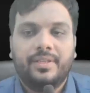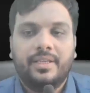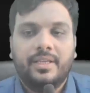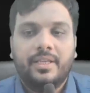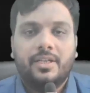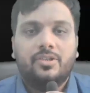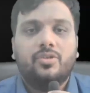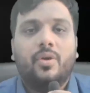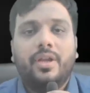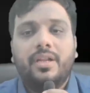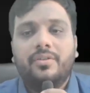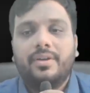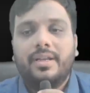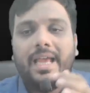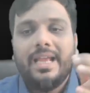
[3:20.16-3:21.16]
So in
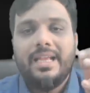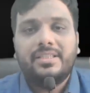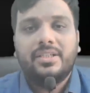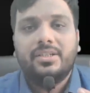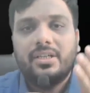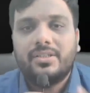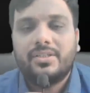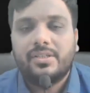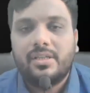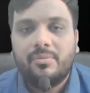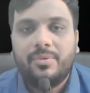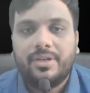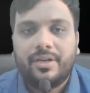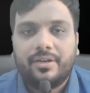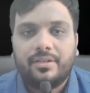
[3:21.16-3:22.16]
Reliance Industries
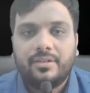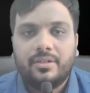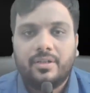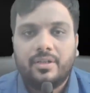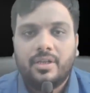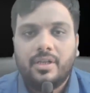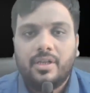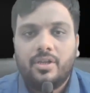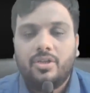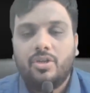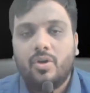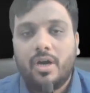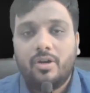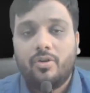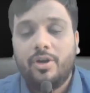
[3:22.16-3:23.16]
Limited, you
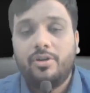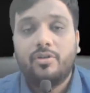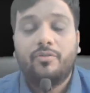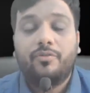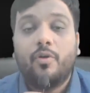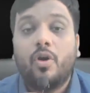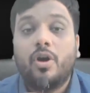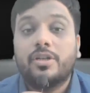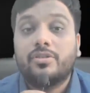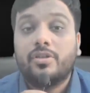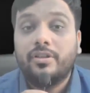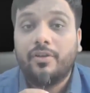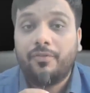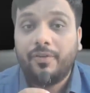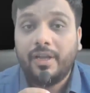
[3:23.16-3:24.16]
are going to focus on
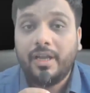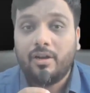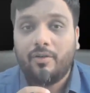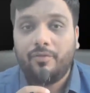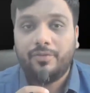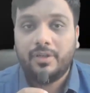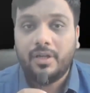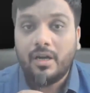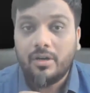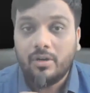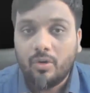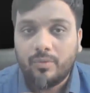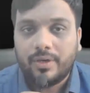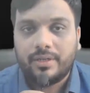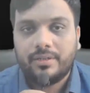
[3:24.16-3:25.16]
the figure of
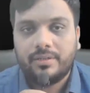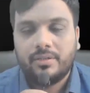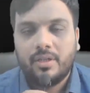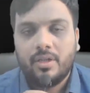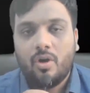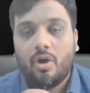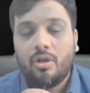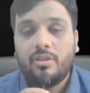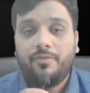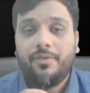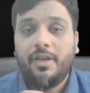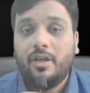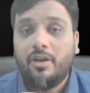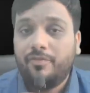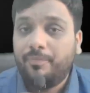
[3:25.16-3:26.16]
turnover, on the
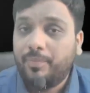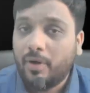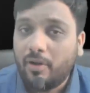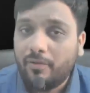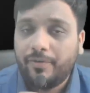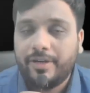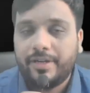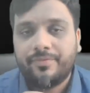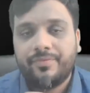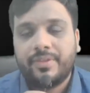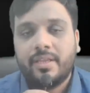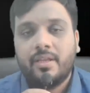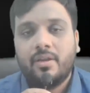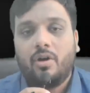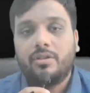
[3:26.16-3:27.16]
figure of profit,
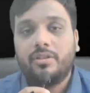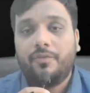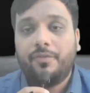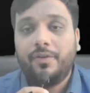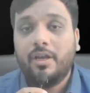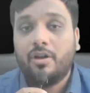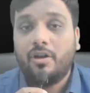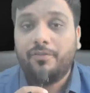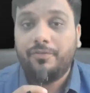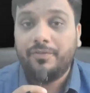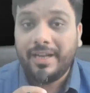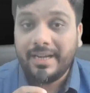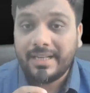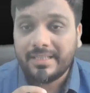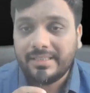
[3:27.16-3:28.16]
on the figure of
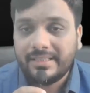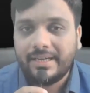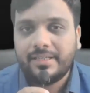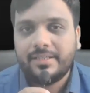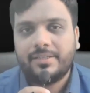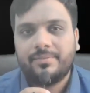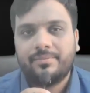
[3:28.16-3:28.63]
net assets